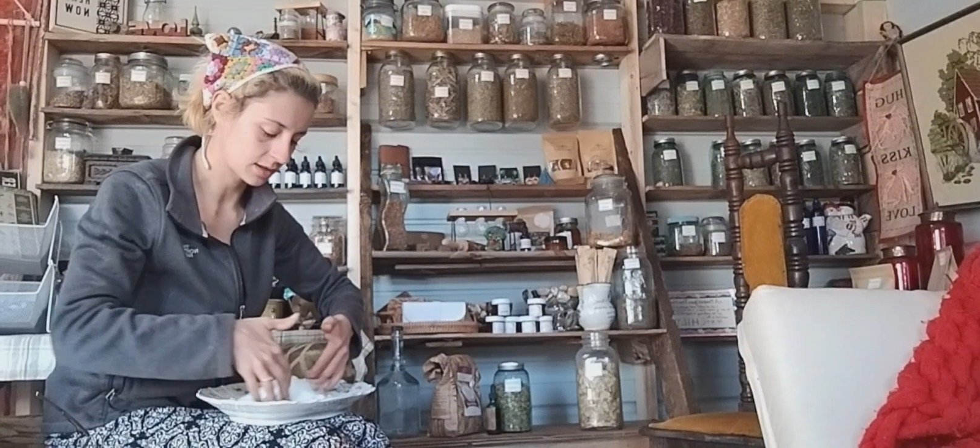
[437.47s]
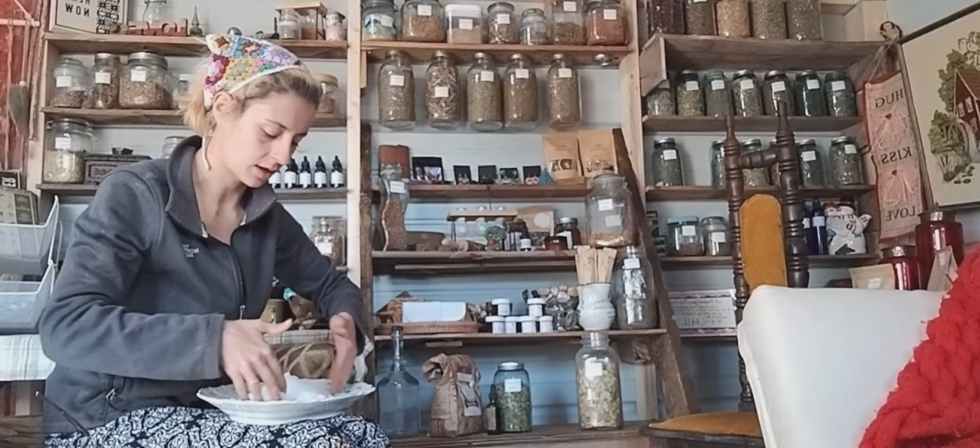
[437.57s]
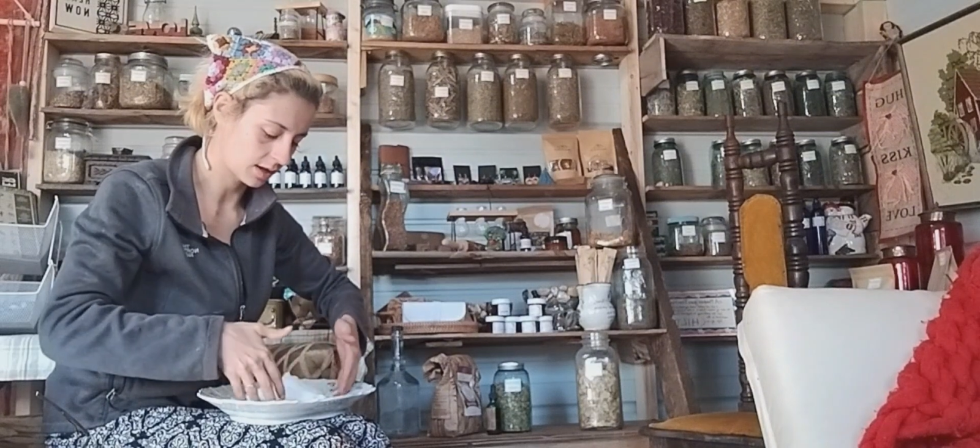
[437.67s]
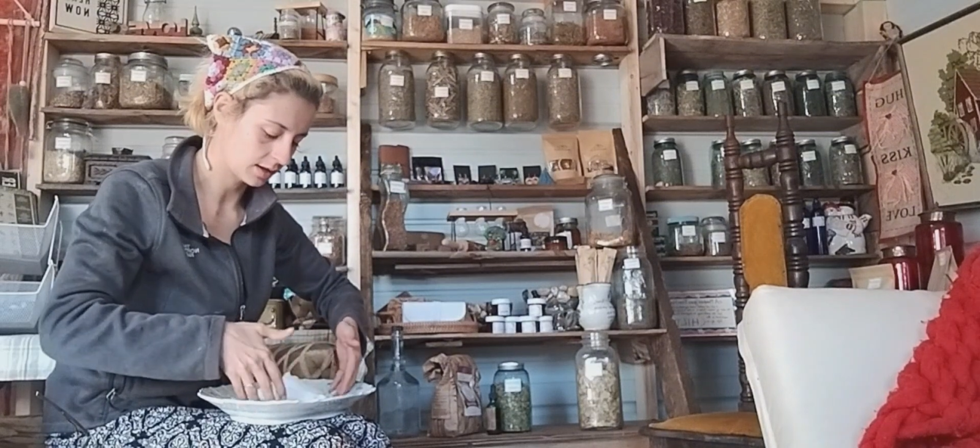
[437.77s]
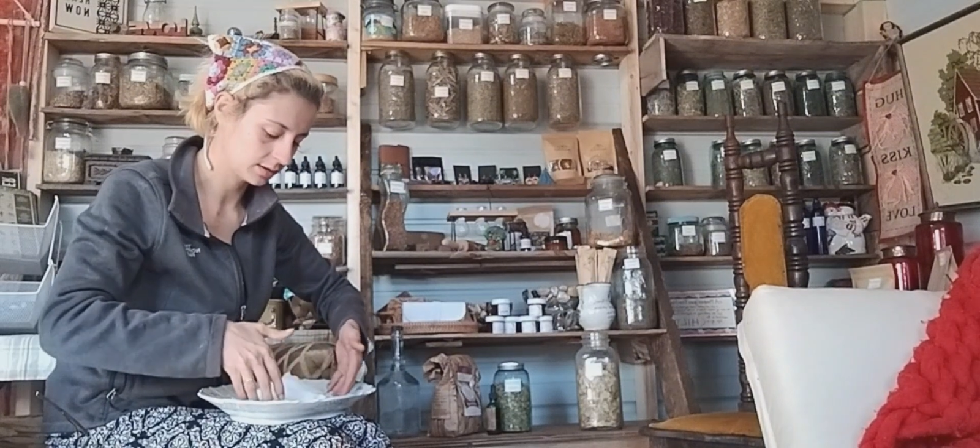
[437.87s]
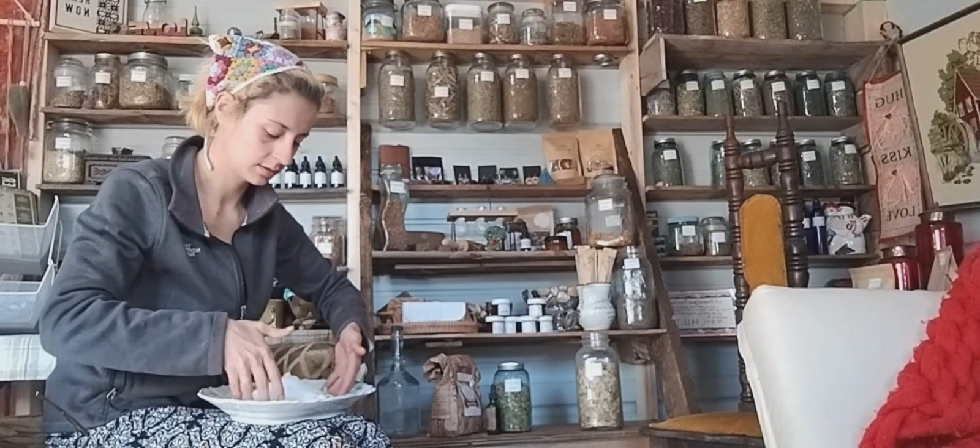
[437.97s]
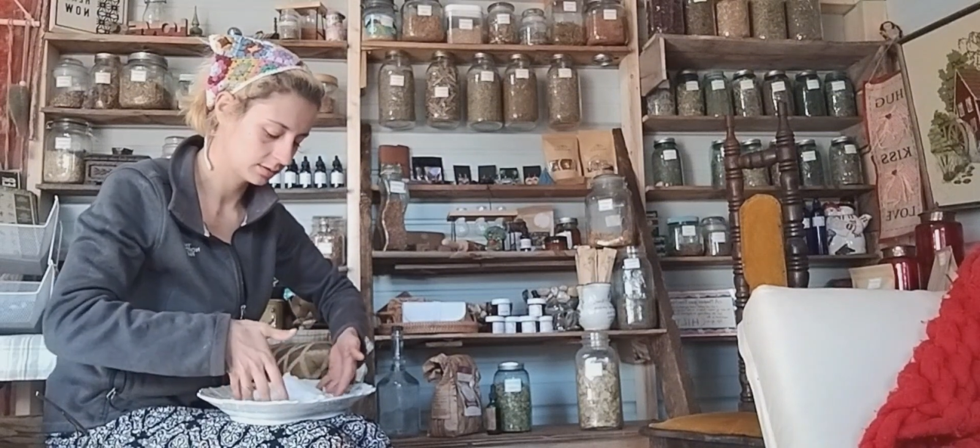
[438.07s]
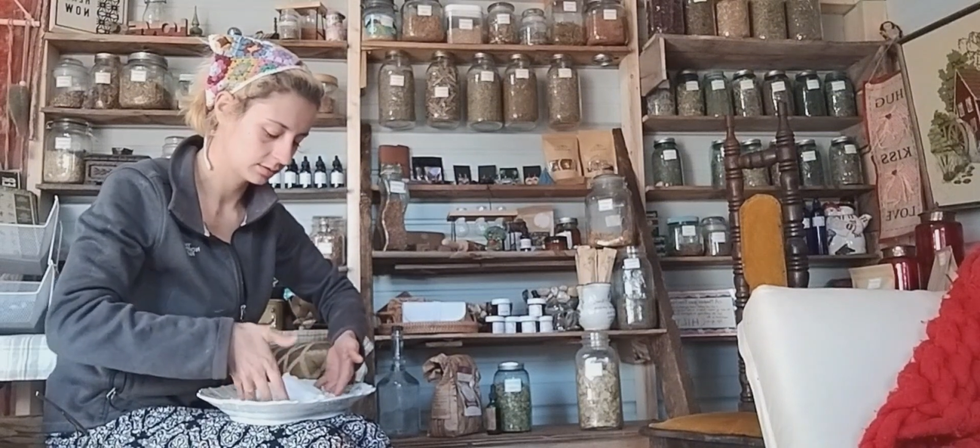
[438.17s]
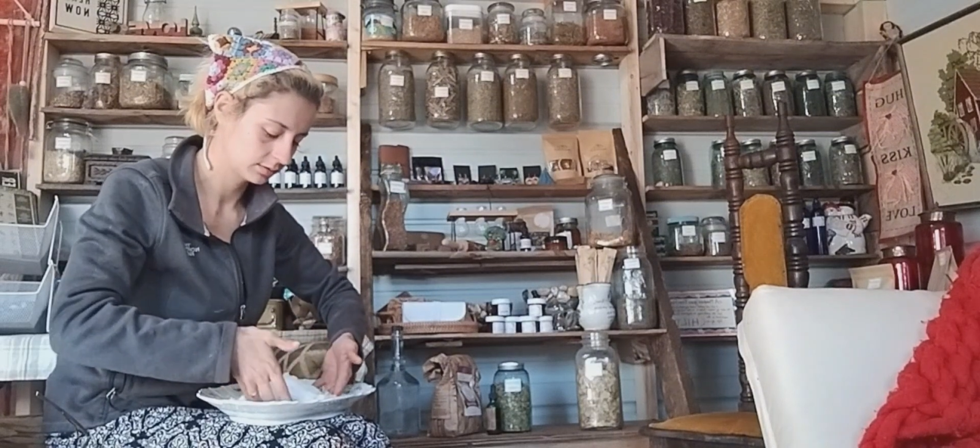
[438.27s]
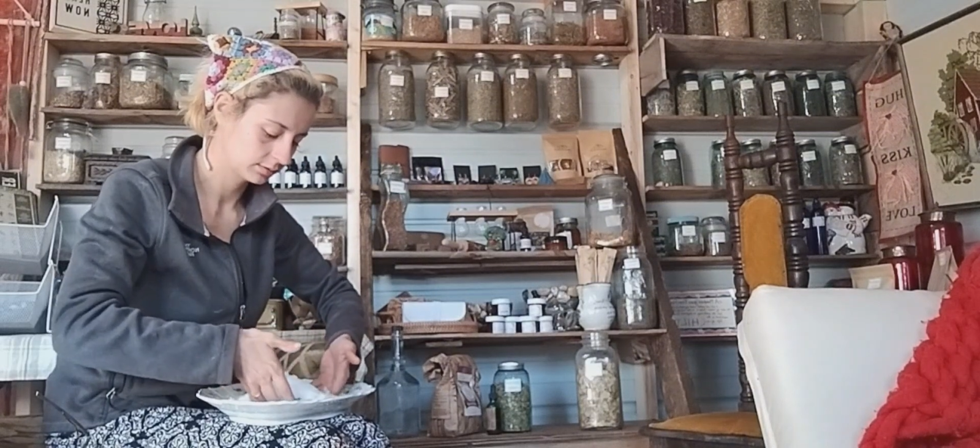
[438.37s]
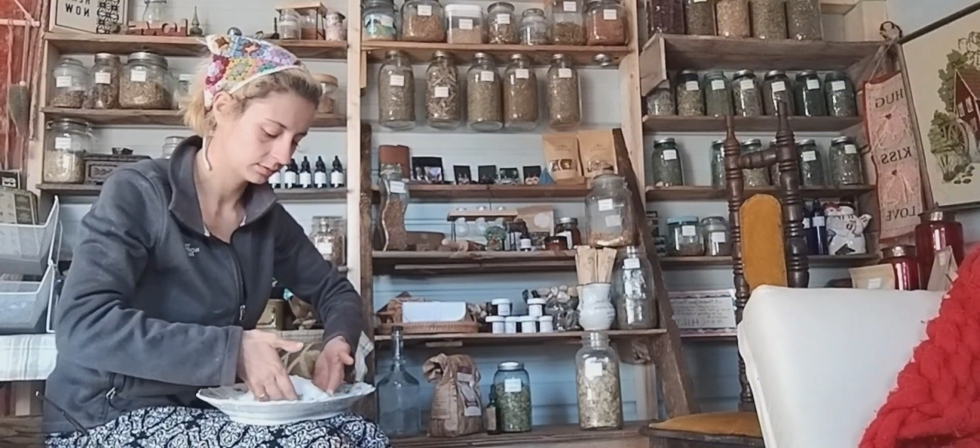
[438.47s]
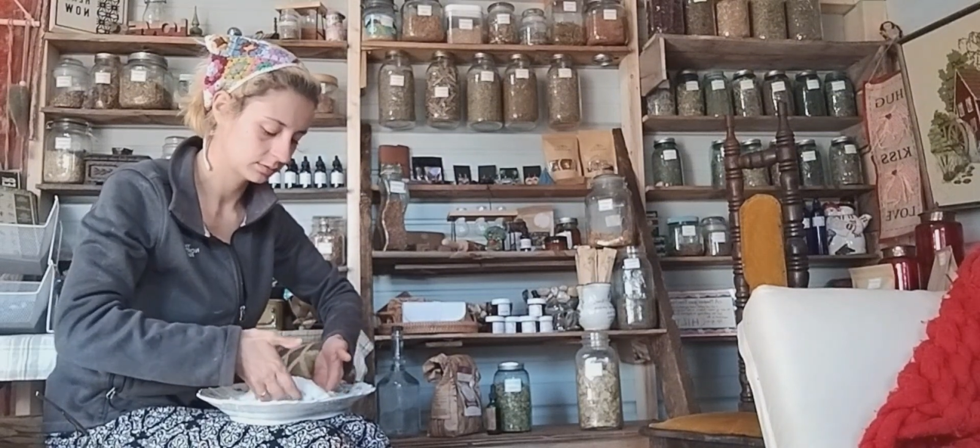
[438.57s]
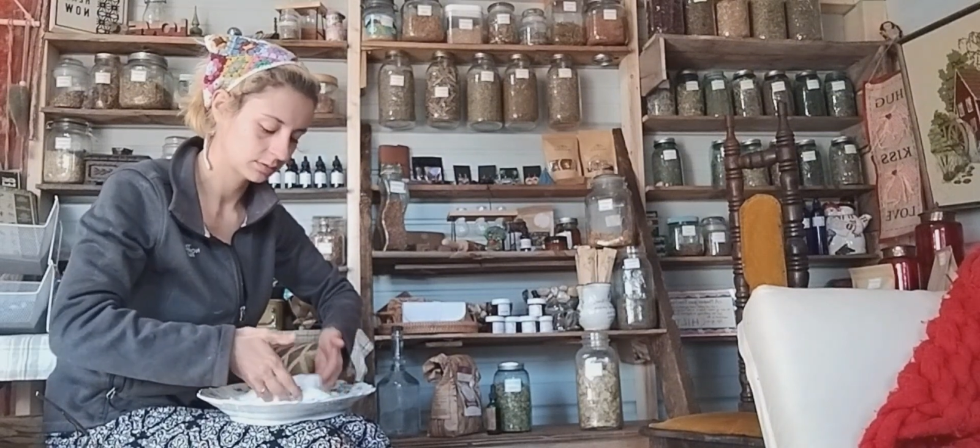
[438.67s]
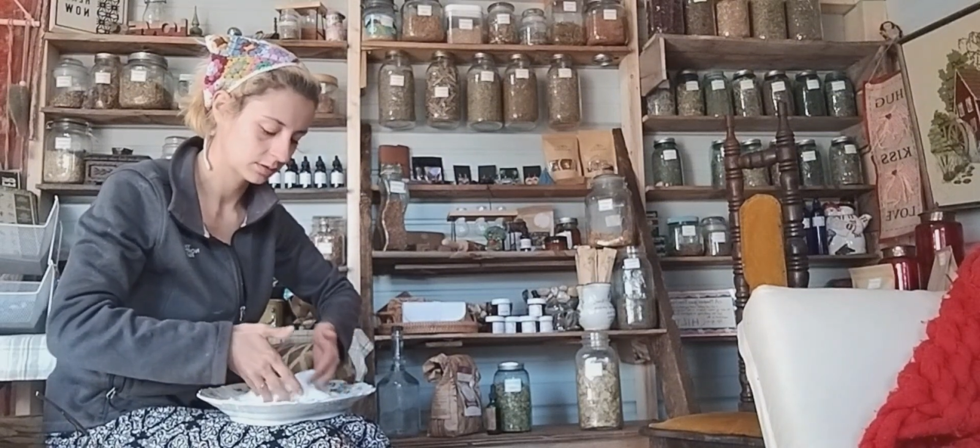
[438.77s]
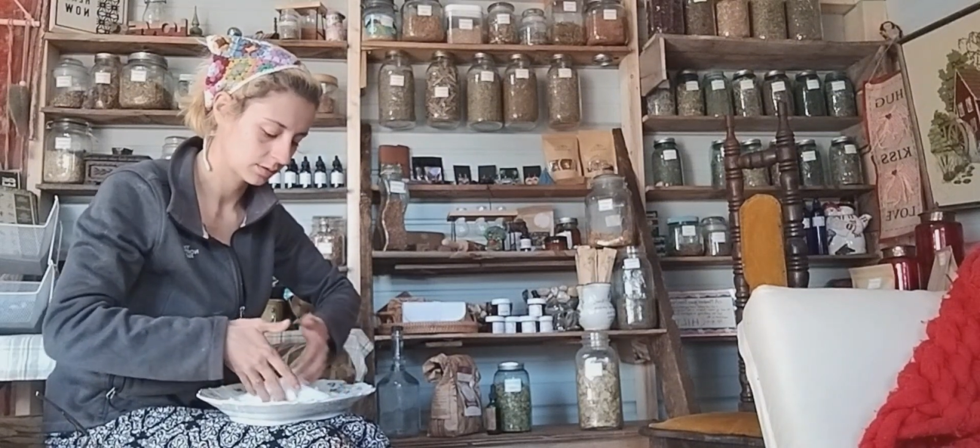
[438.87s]
all
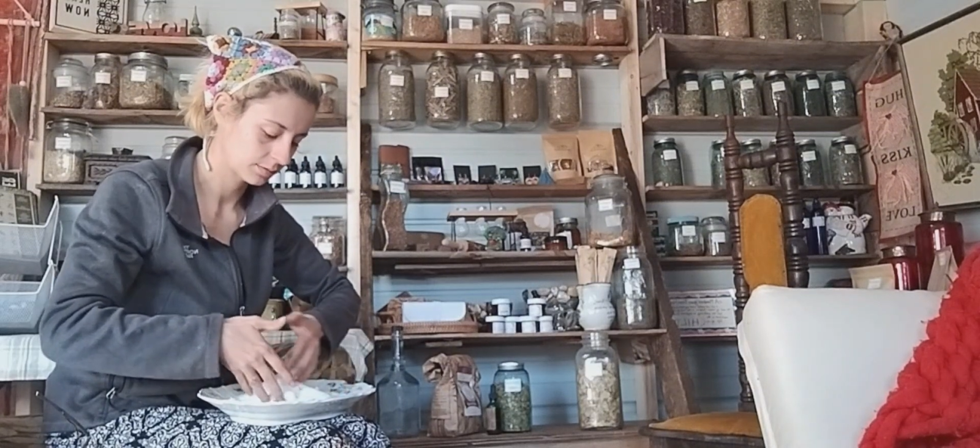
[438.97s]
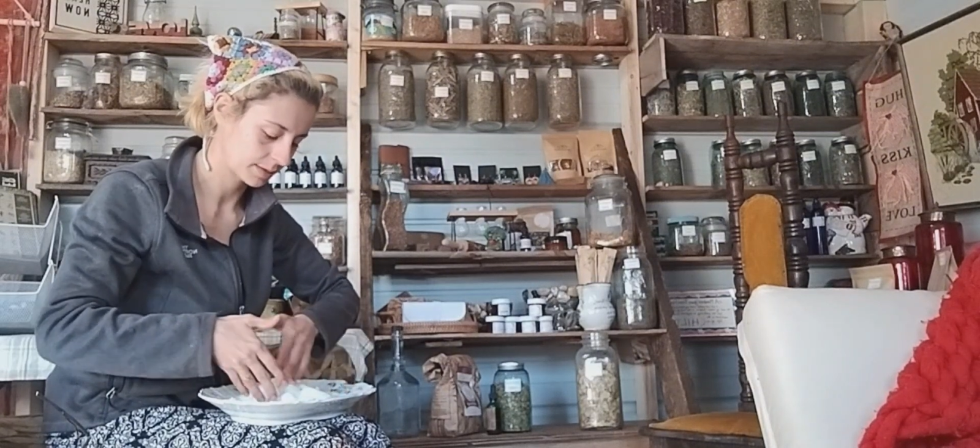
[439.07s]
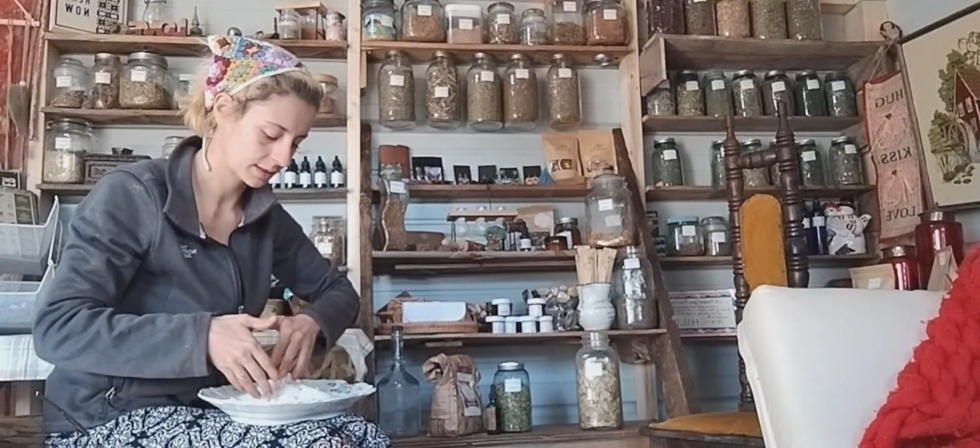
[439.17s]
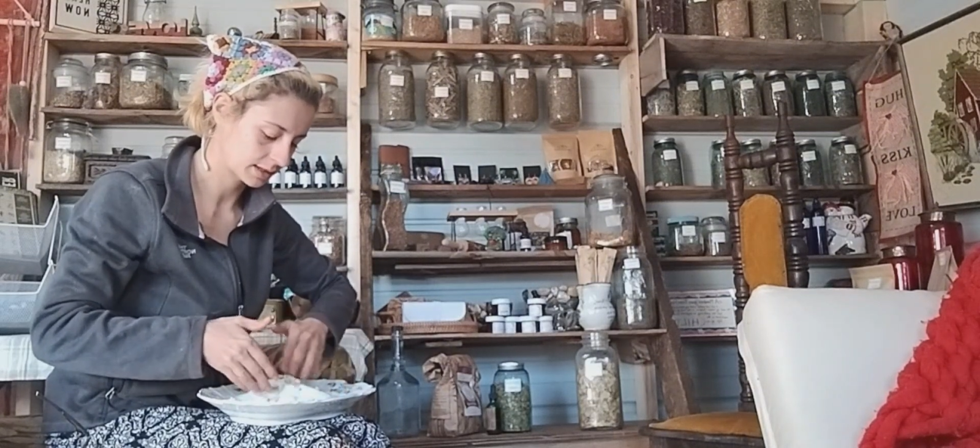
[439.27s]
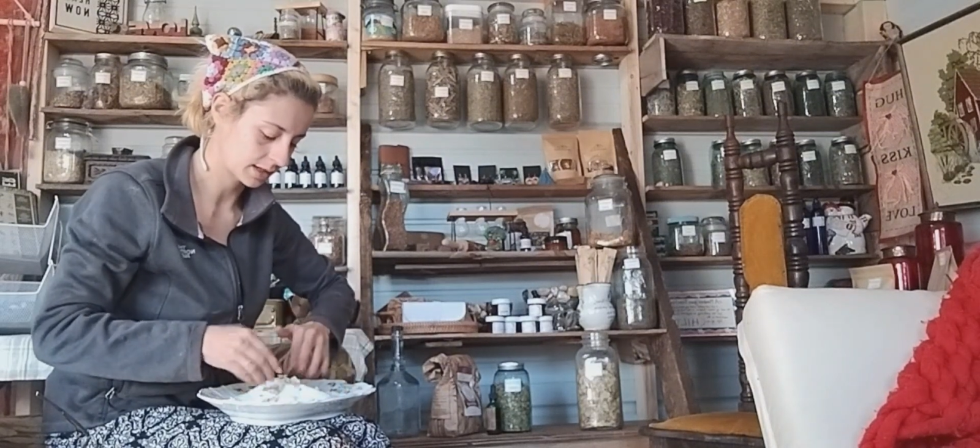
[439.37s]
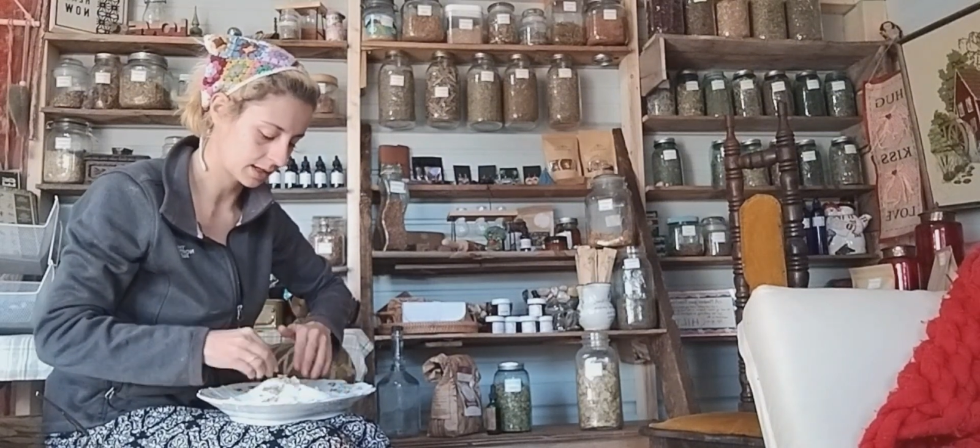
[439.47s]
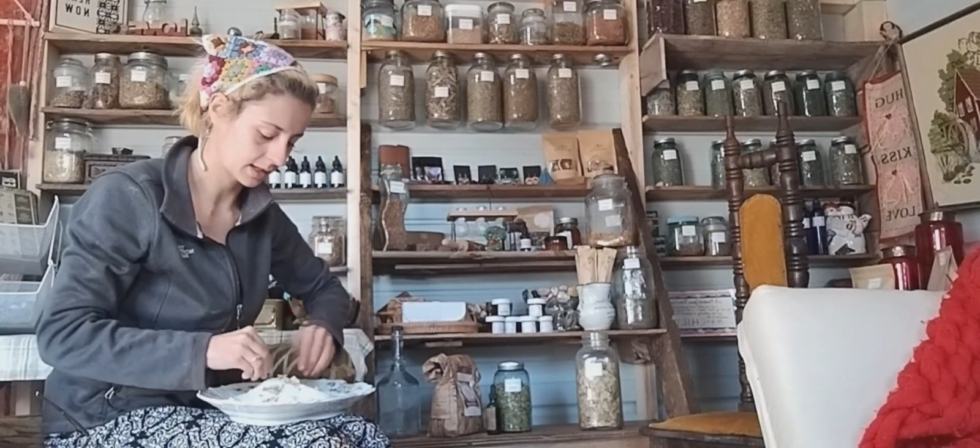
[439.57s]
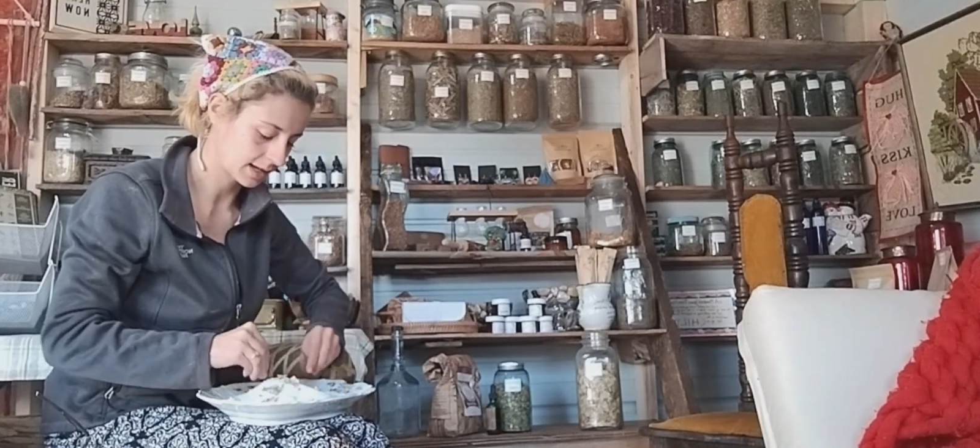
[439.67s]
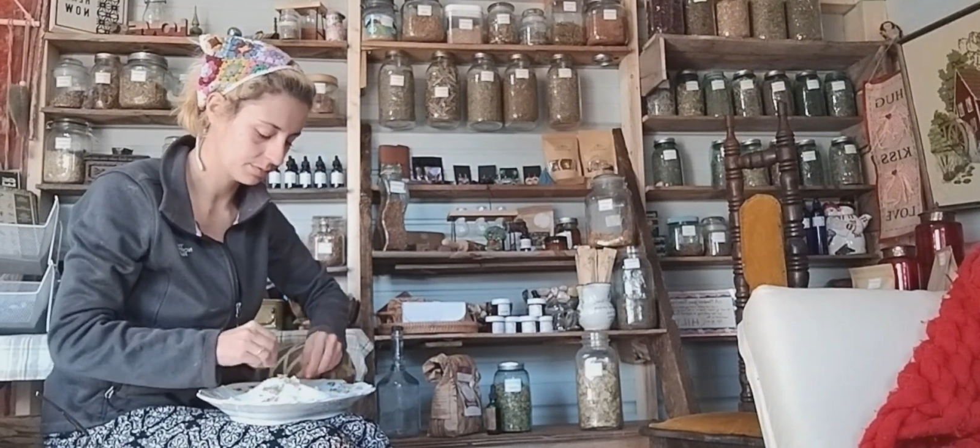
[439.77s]
up.